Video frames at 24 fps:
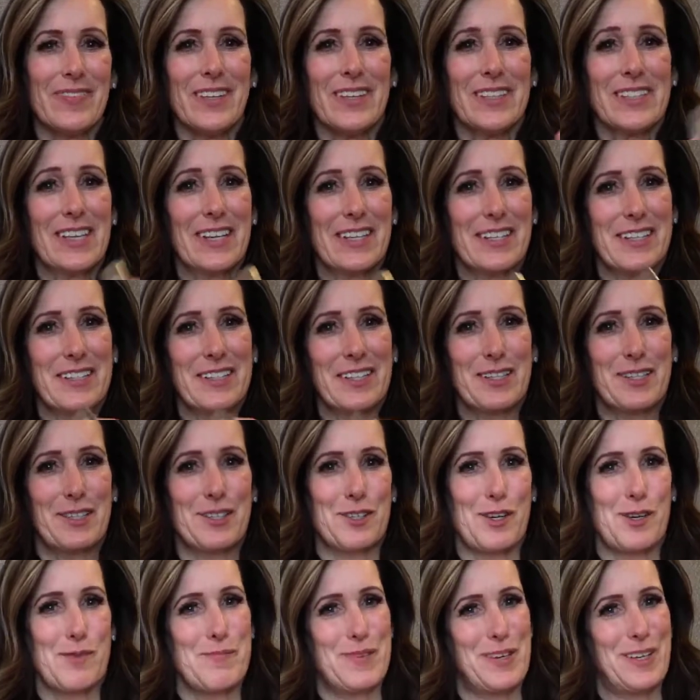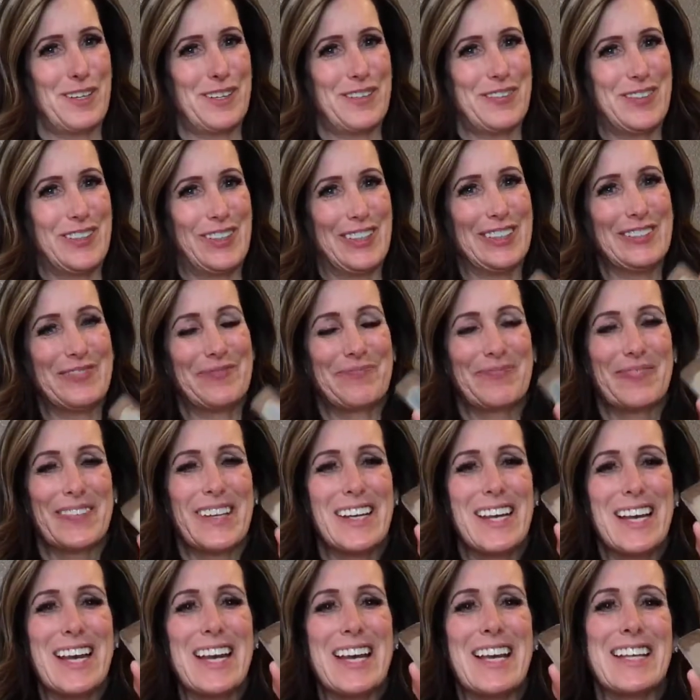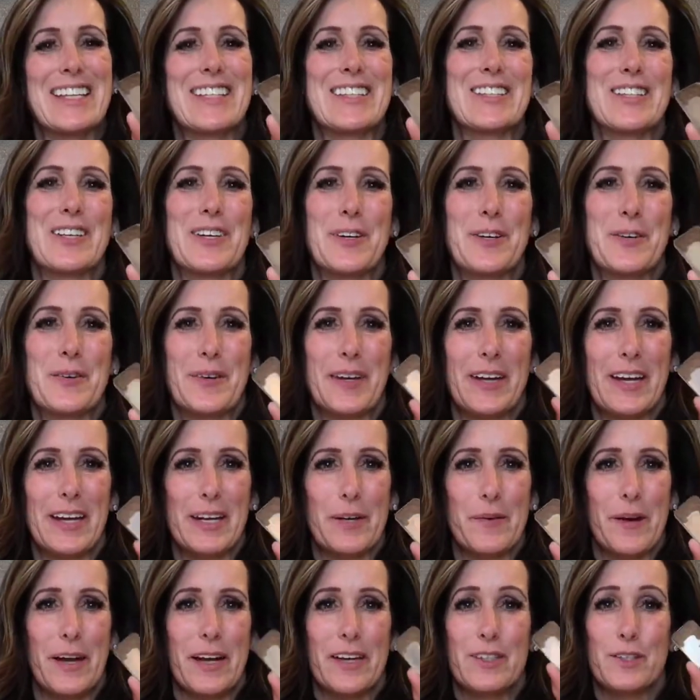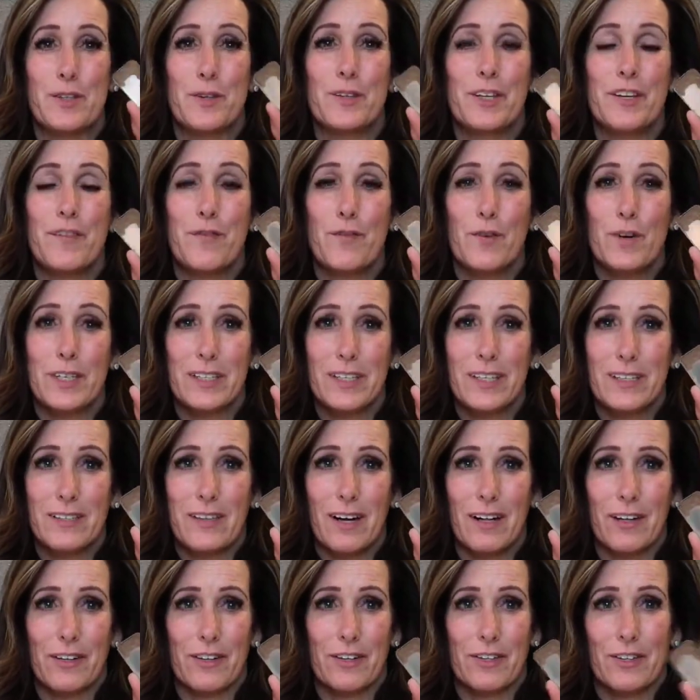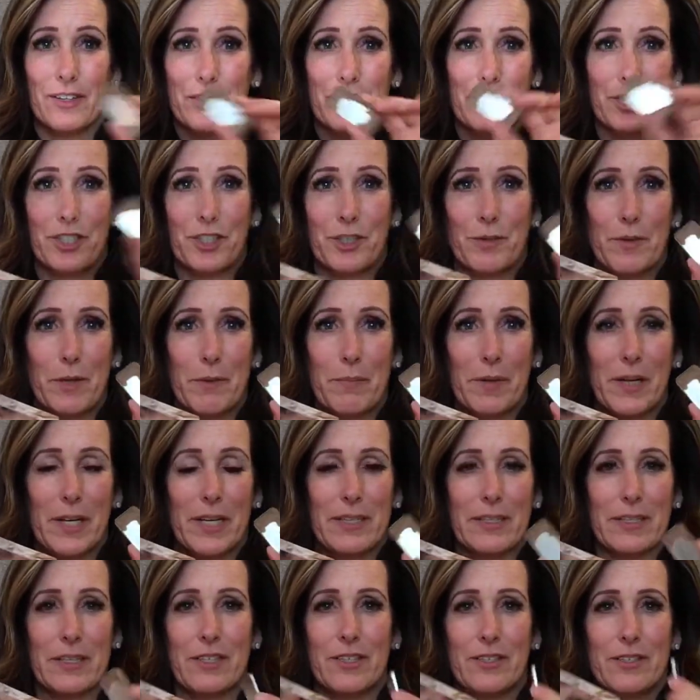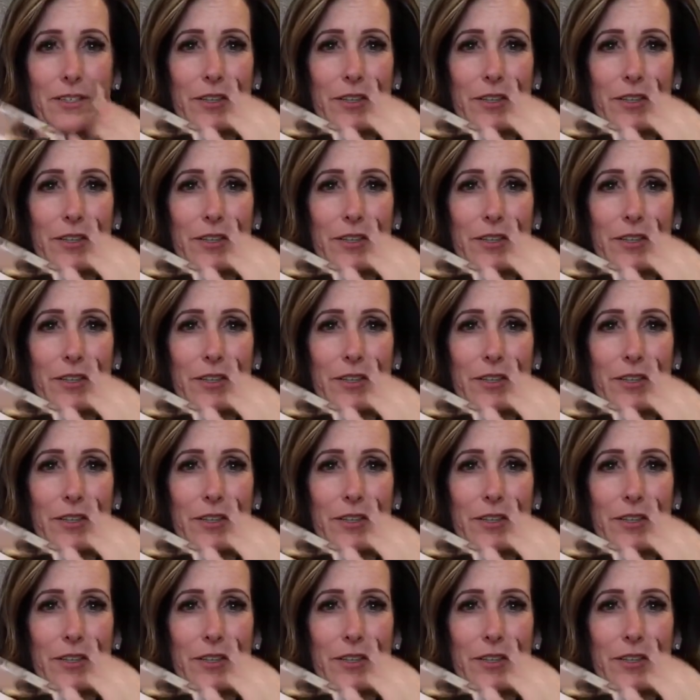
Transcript: Tennessee is so beautiful. And so anyway, it's only $14 just to replace this.